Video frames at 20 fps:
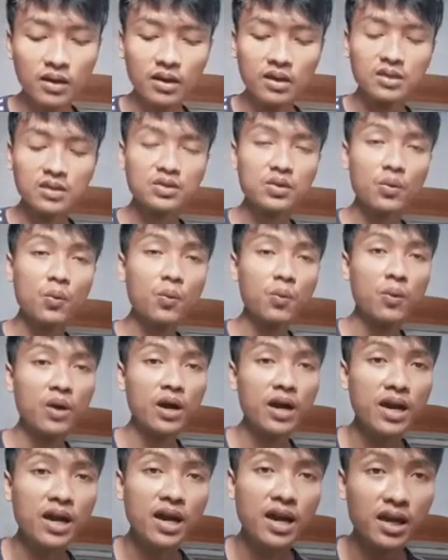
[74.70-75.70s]
So
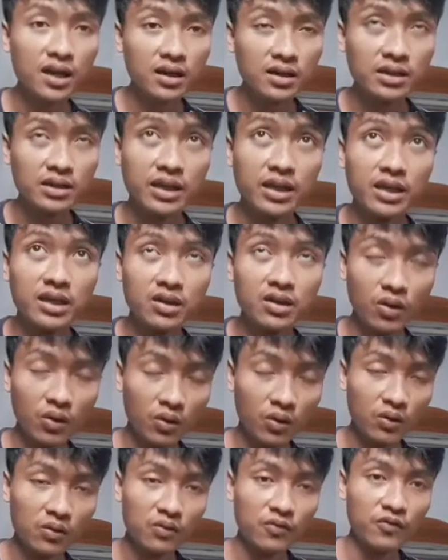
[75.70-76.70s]
why are they
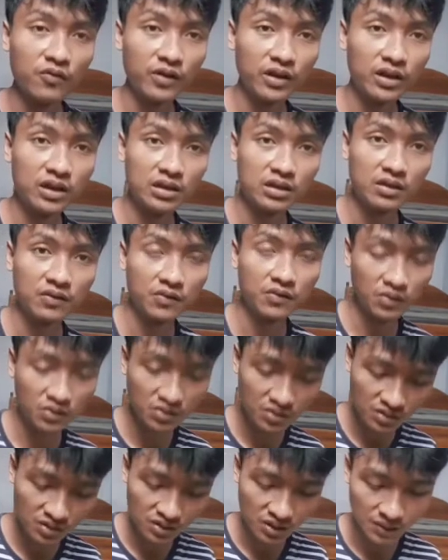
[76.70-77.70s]
called fricative
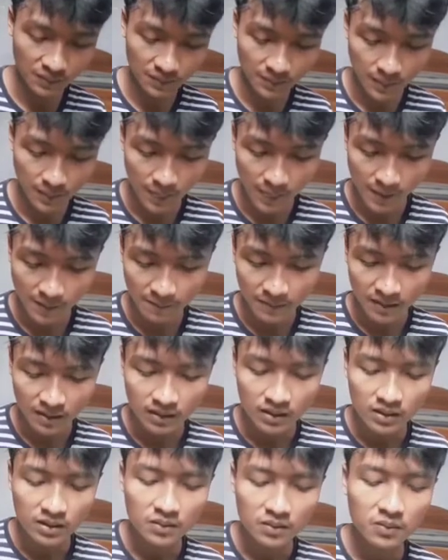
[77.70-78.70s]
consonant?
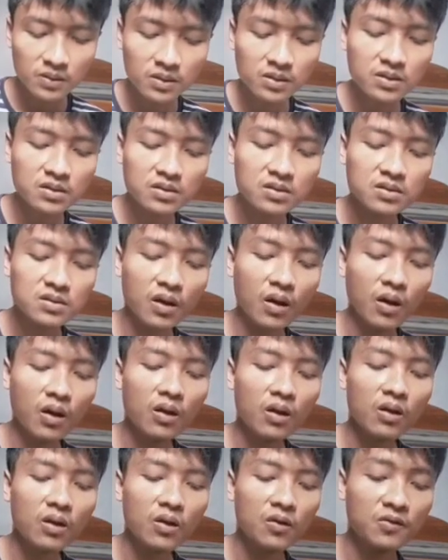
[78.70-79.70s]
Because
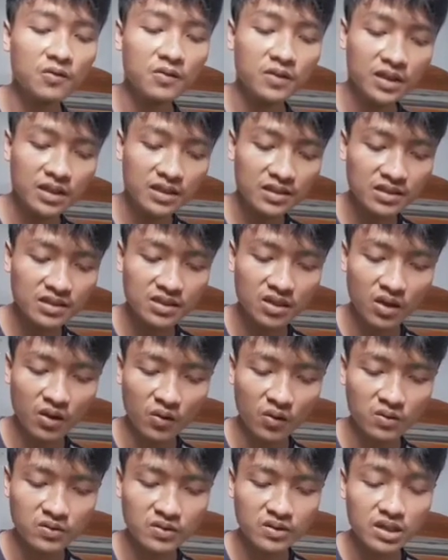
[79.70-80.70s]
all of these
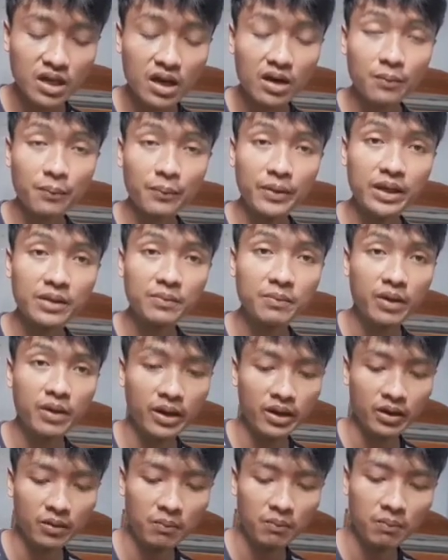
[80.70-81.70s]
sounds are made
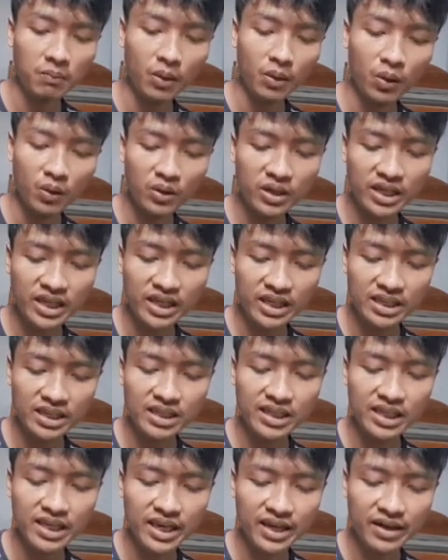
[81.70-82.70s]
by blocking
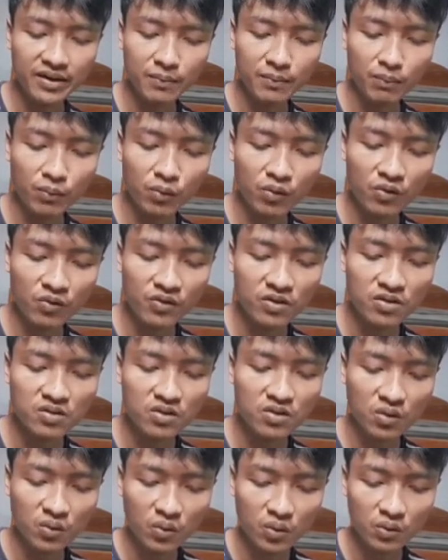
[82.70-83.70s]
the air moving
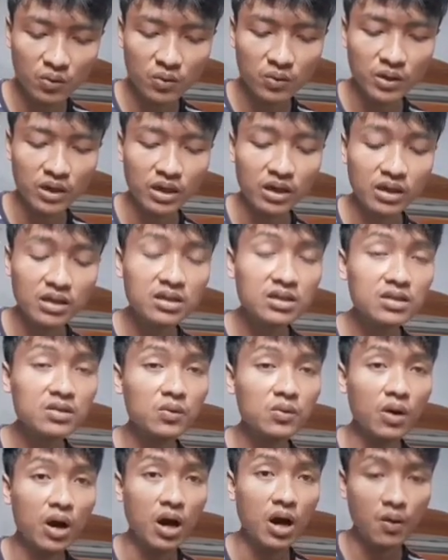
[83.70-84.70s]
through
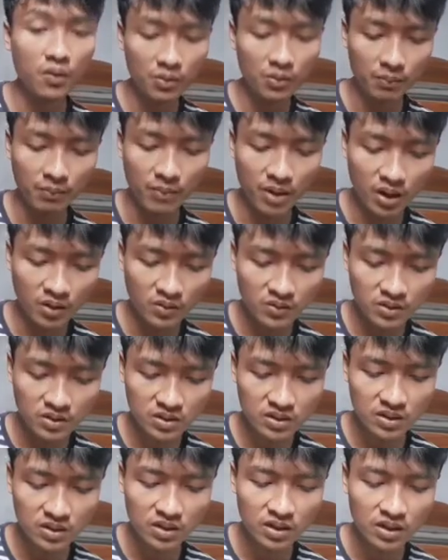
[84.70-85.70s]
into our
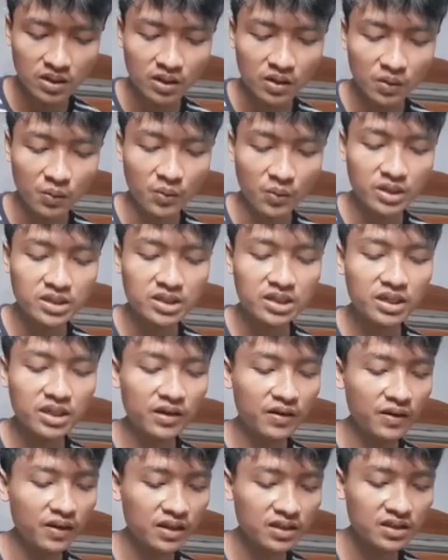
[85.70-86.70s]
mouths, which
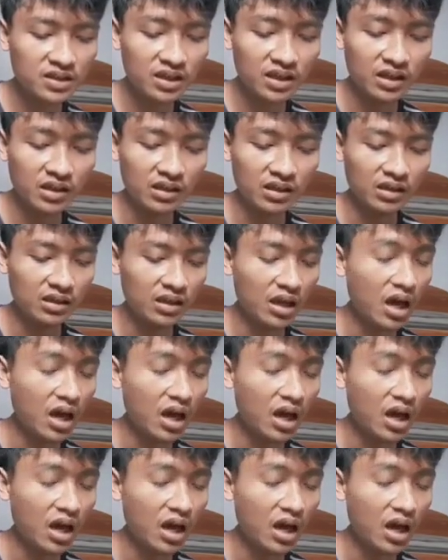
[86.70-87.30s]
creates an